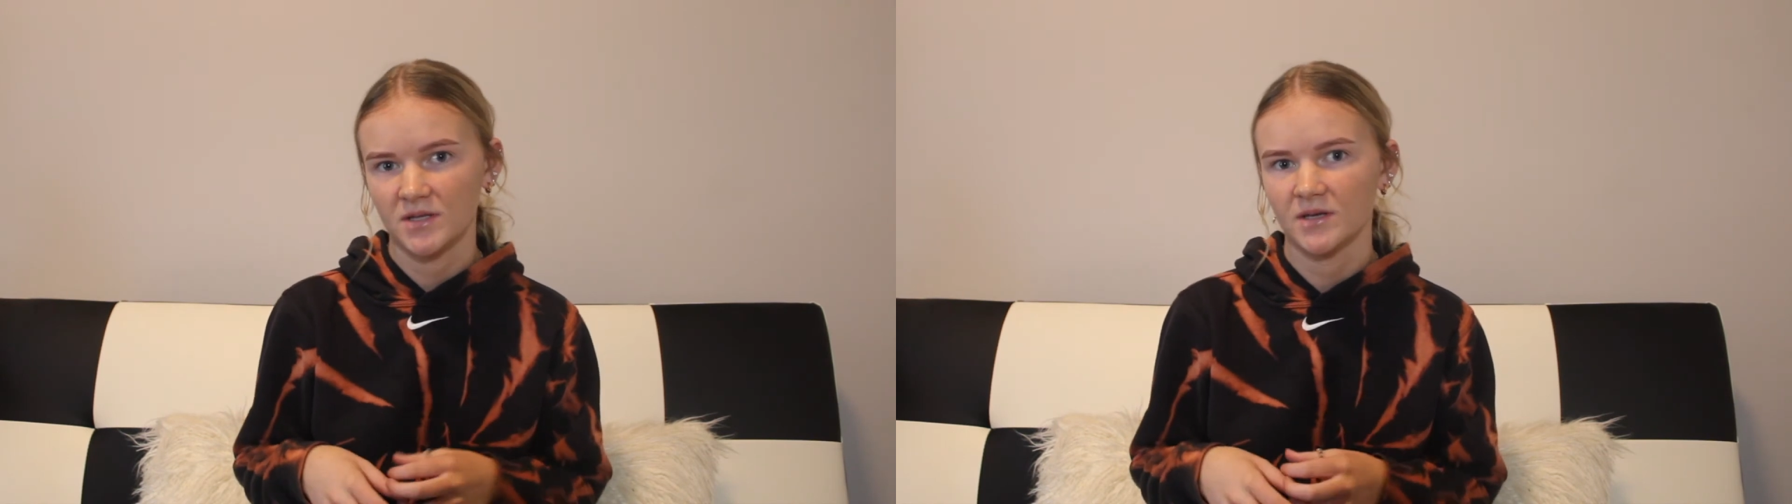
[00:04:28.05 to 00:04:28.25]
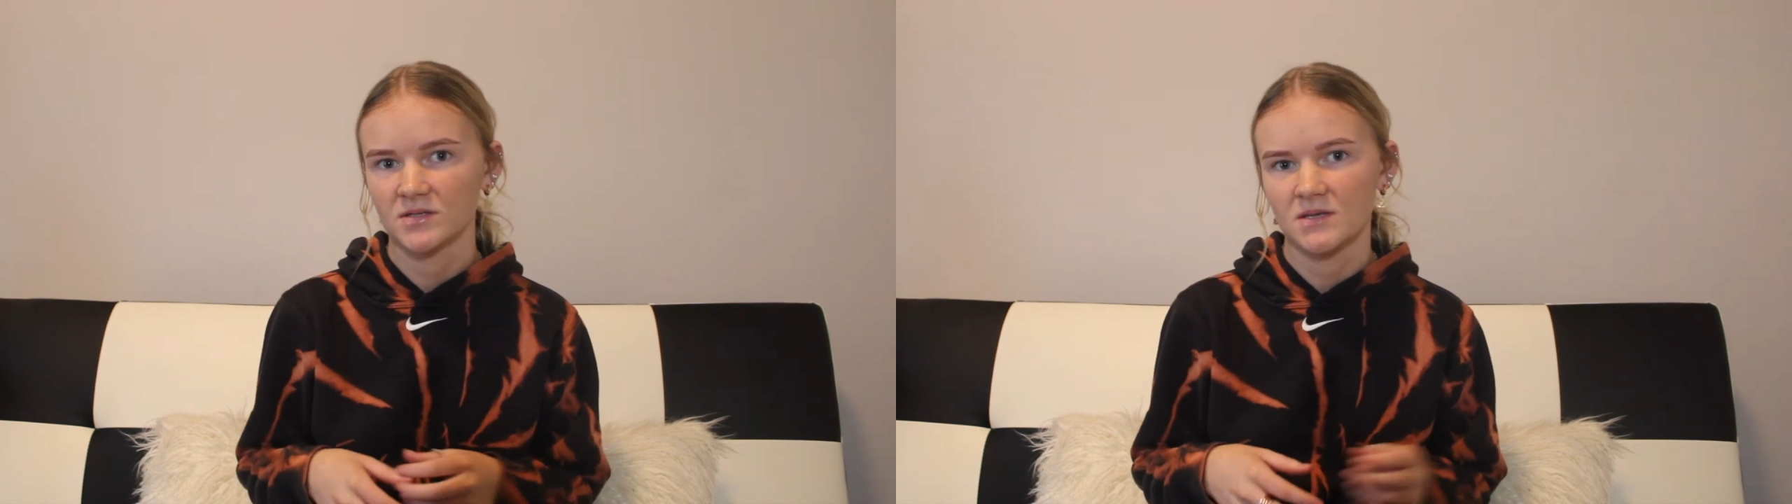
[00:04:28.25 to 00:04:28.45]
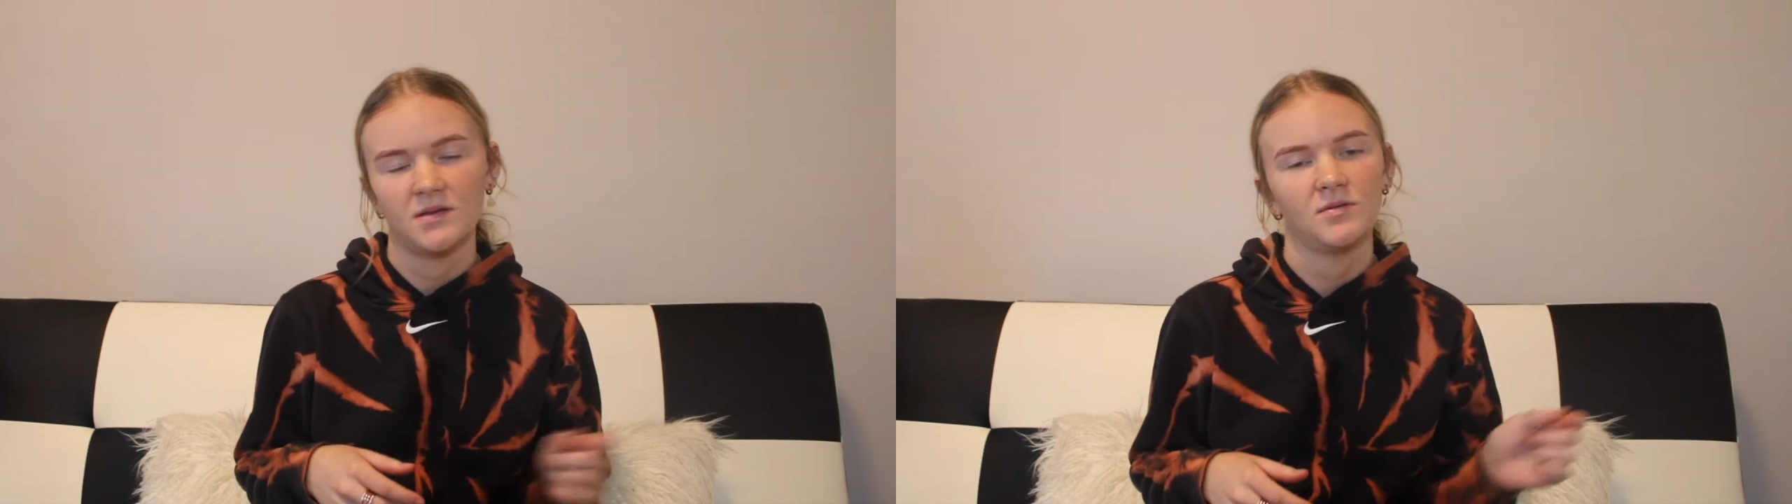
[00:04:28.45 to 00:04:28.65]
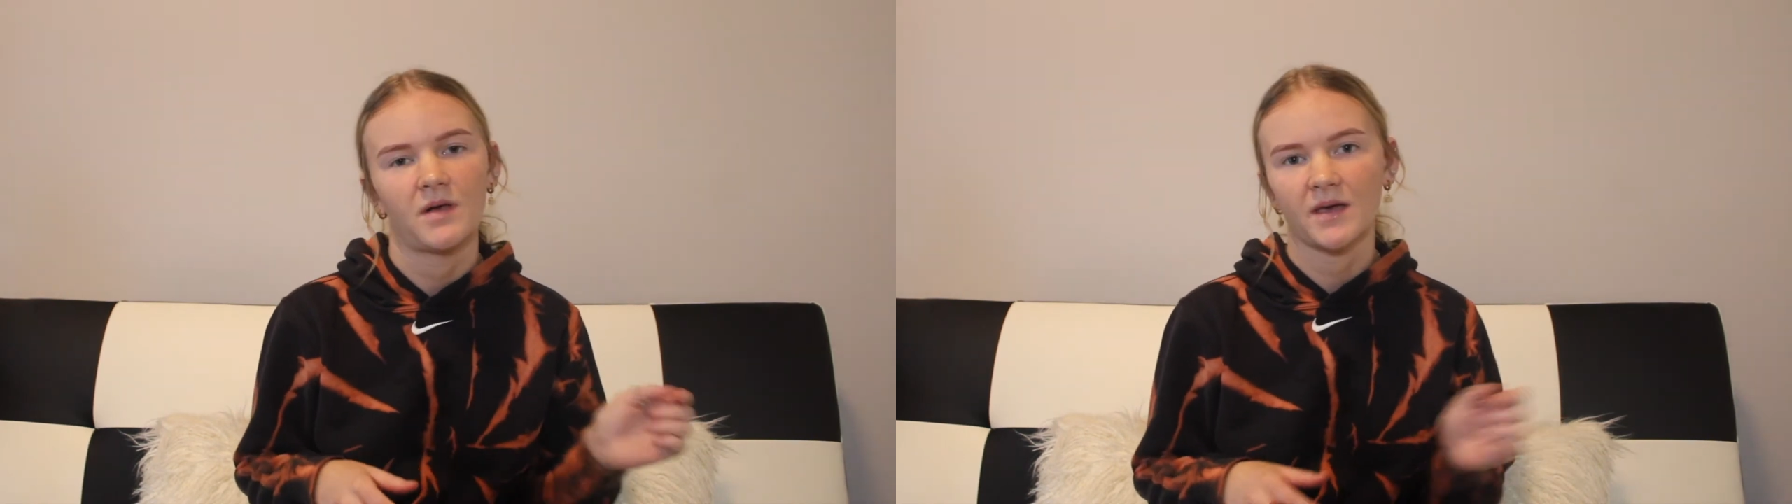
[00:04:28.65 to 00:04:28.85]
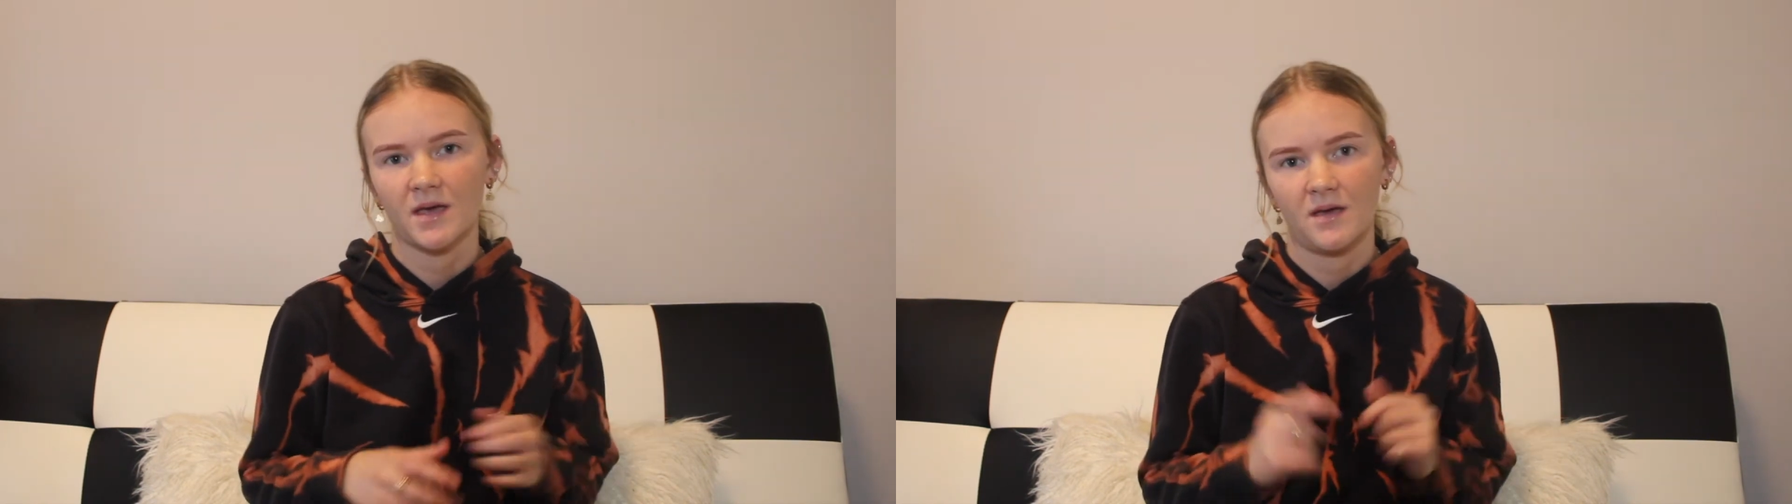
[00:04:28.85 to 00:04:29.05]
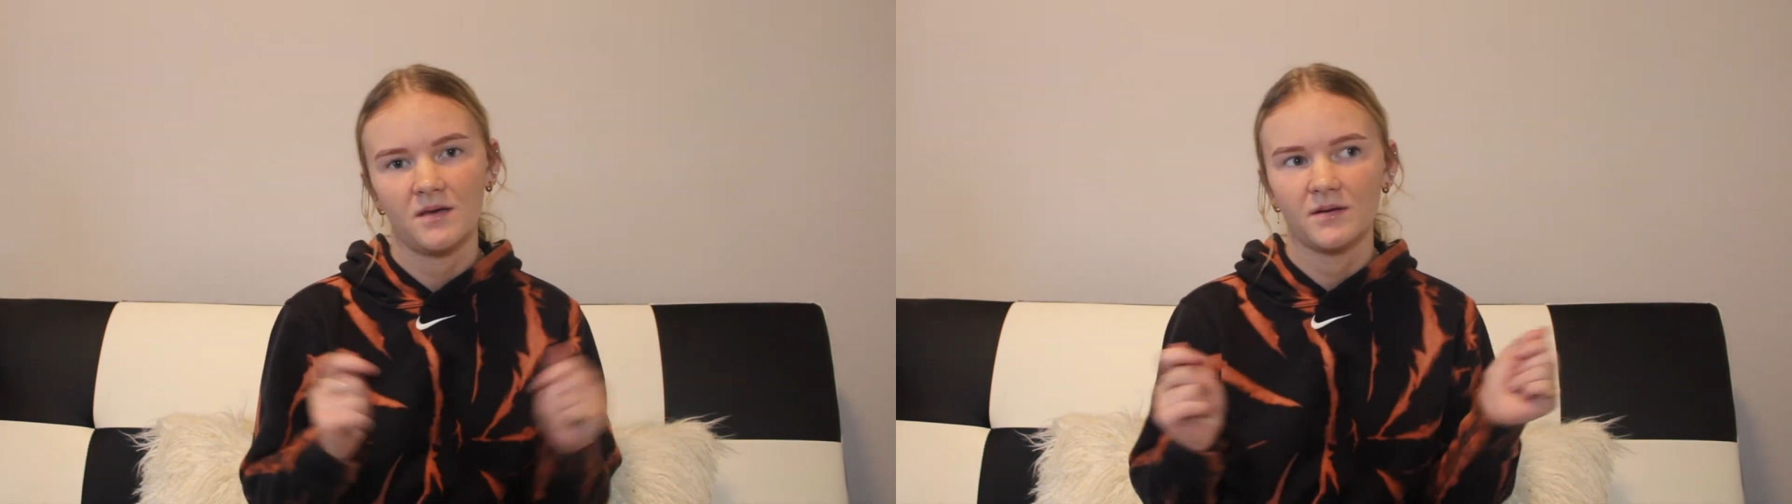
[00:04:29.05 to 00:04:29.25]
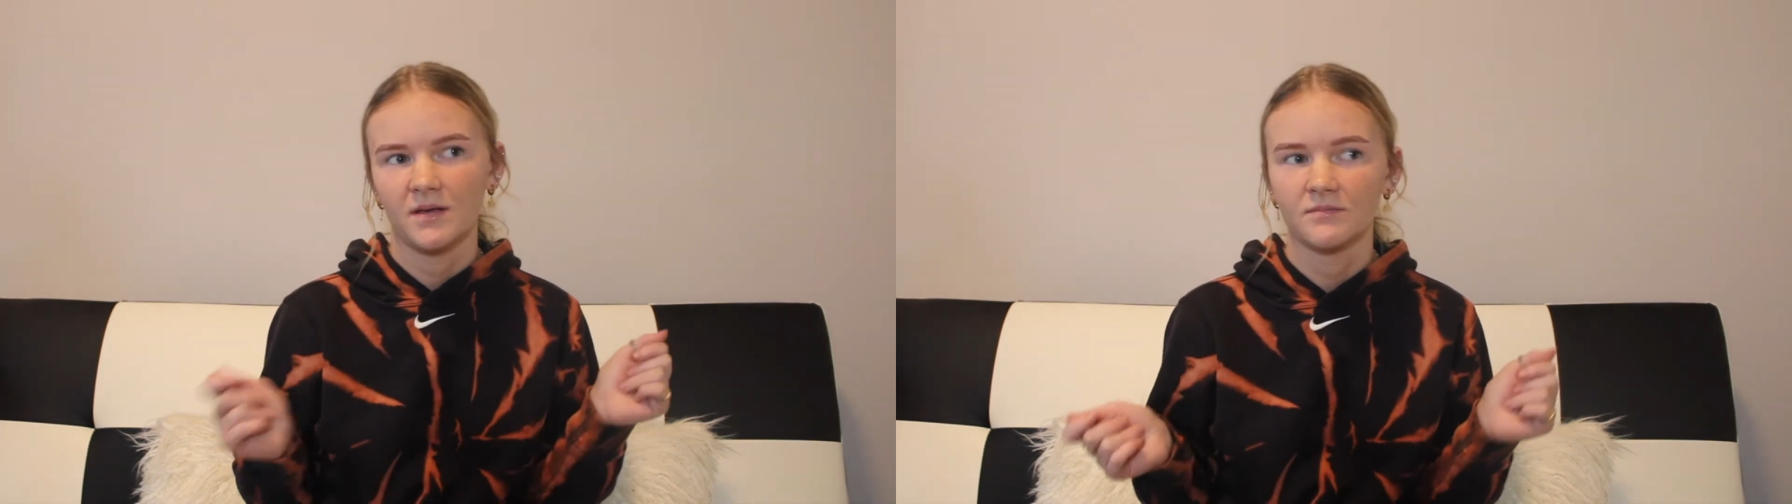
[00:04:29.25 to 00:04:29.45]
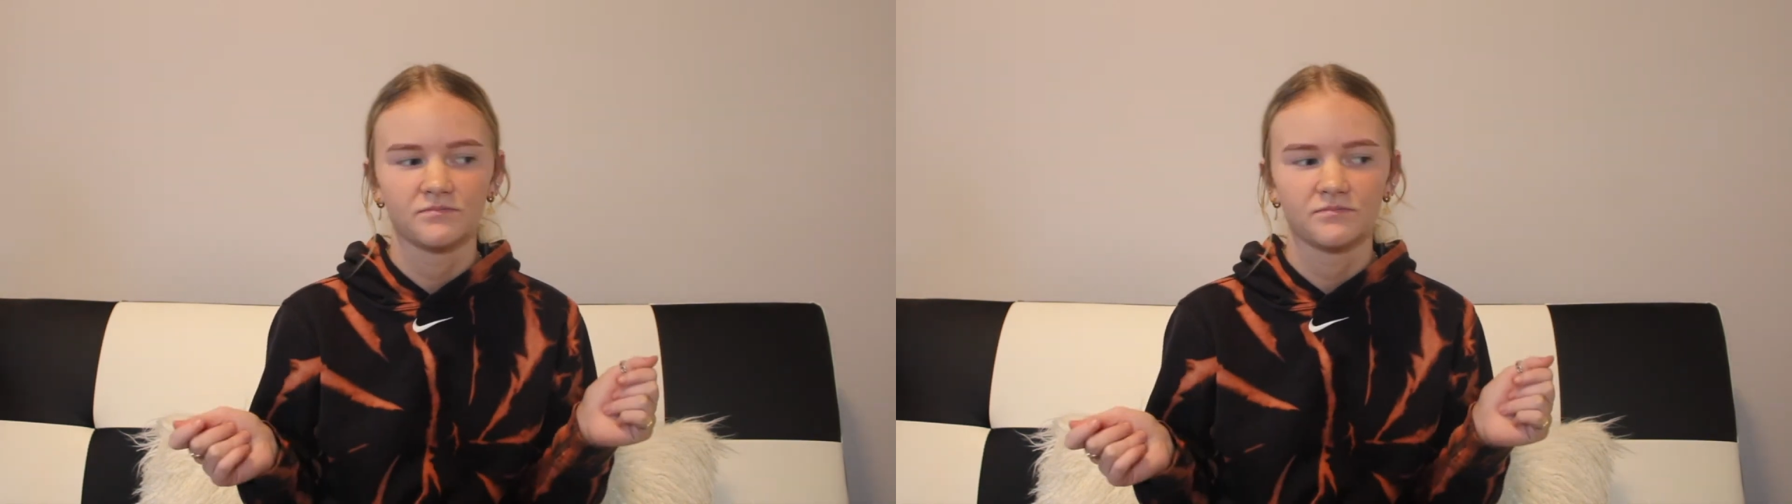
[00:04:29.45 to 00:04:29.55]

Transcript: They'll send you like a